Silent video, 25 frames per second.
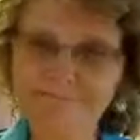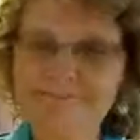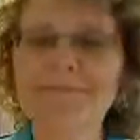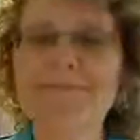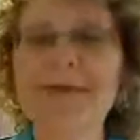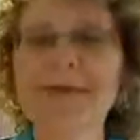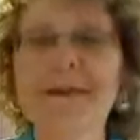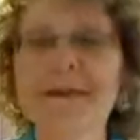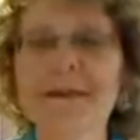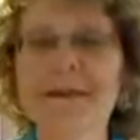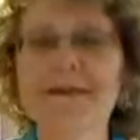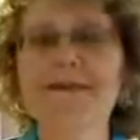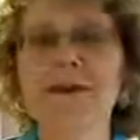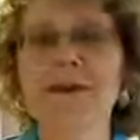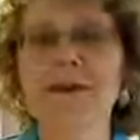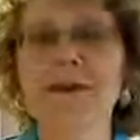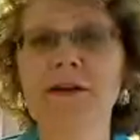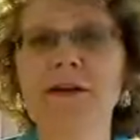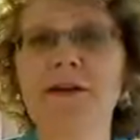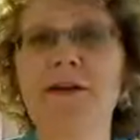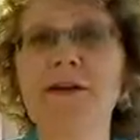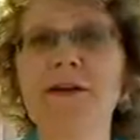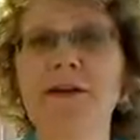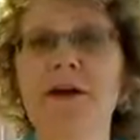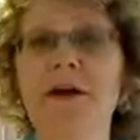because I
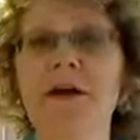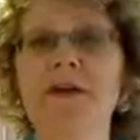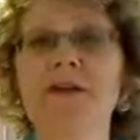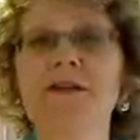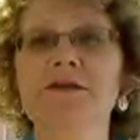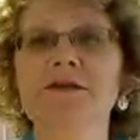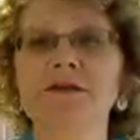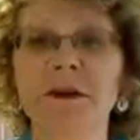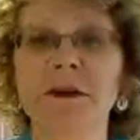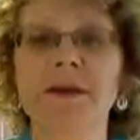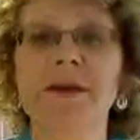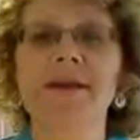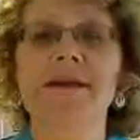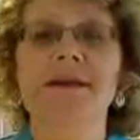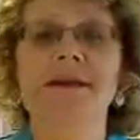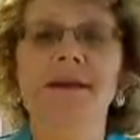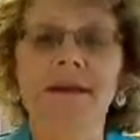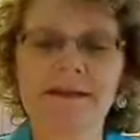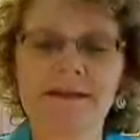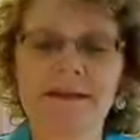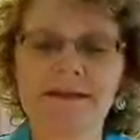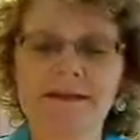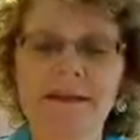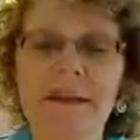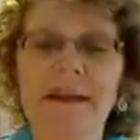know you're all trying to
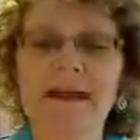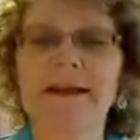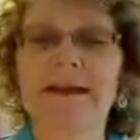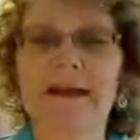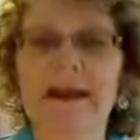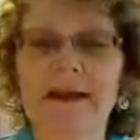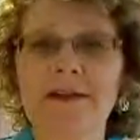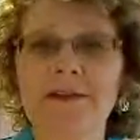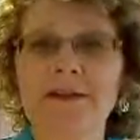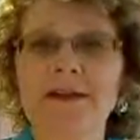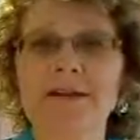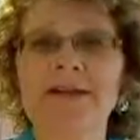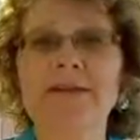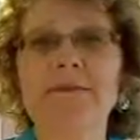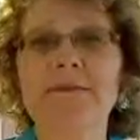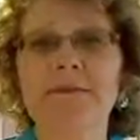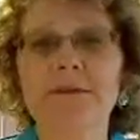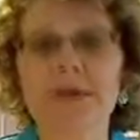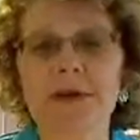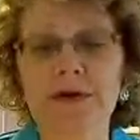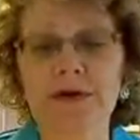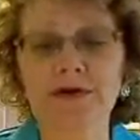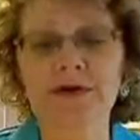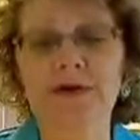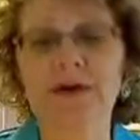get the right levels of
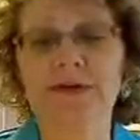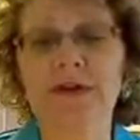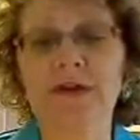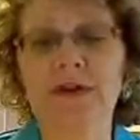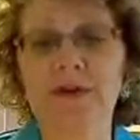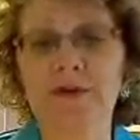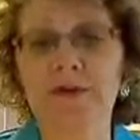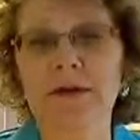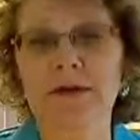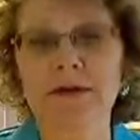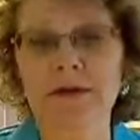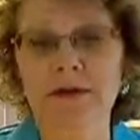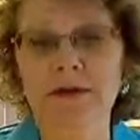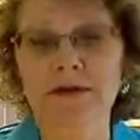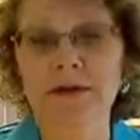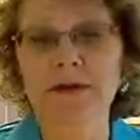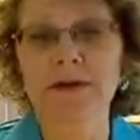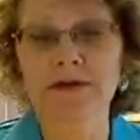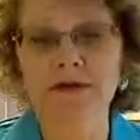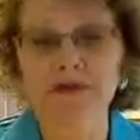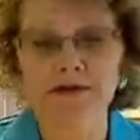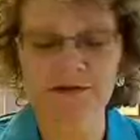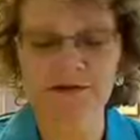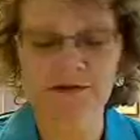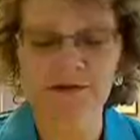books to go with your
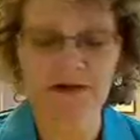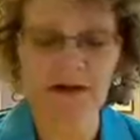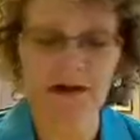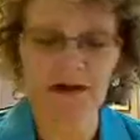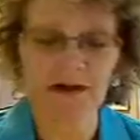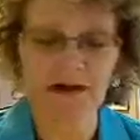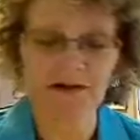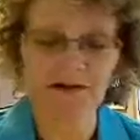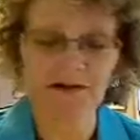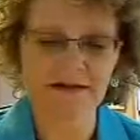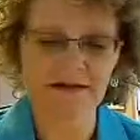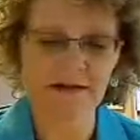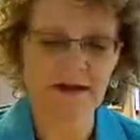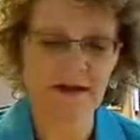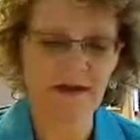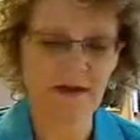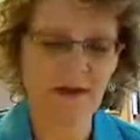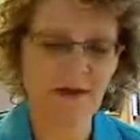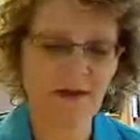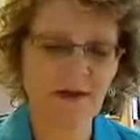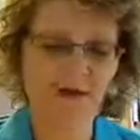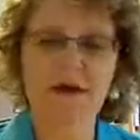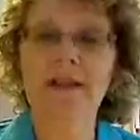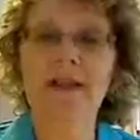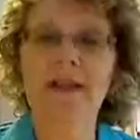literature logs.
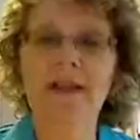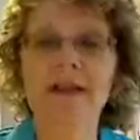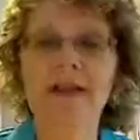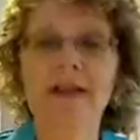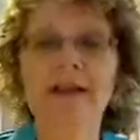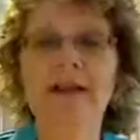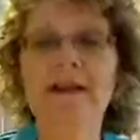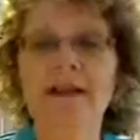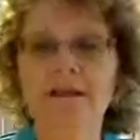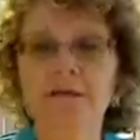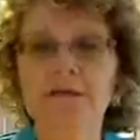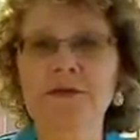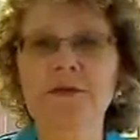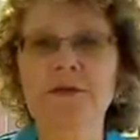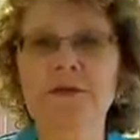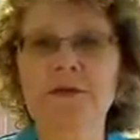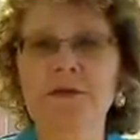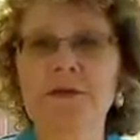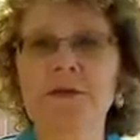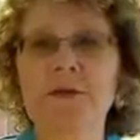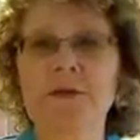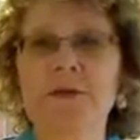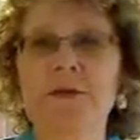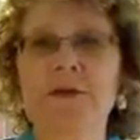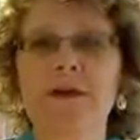Well, it's really
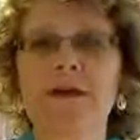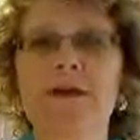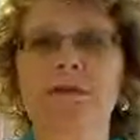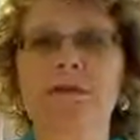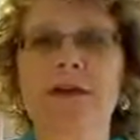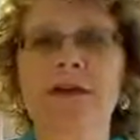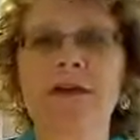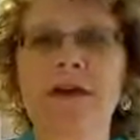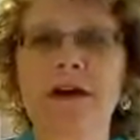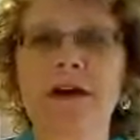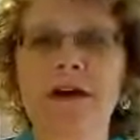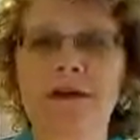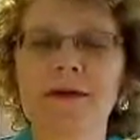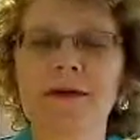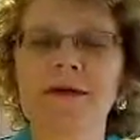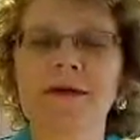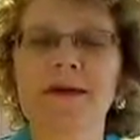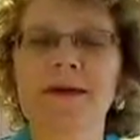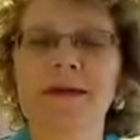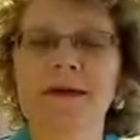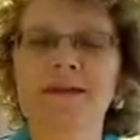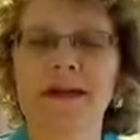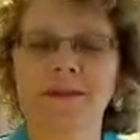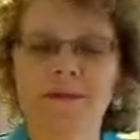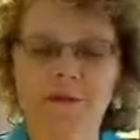important that we talk about
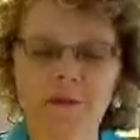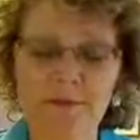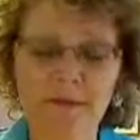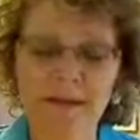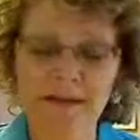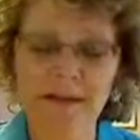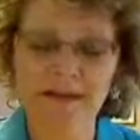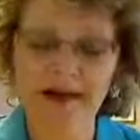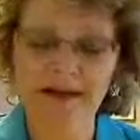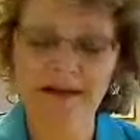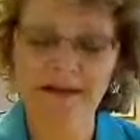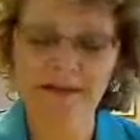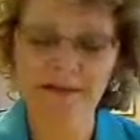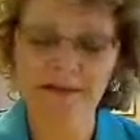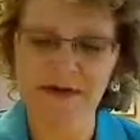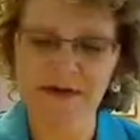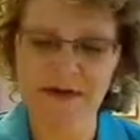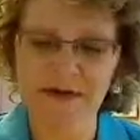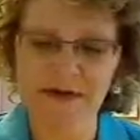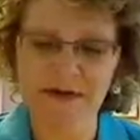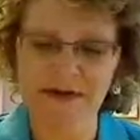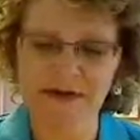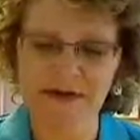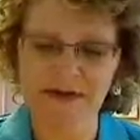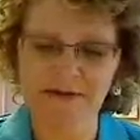this. Everybody asks me
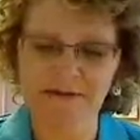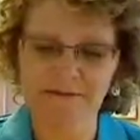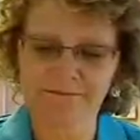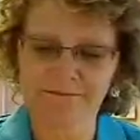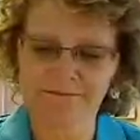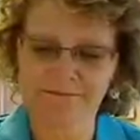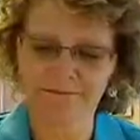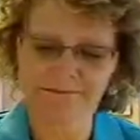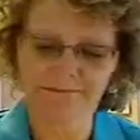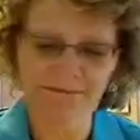about it.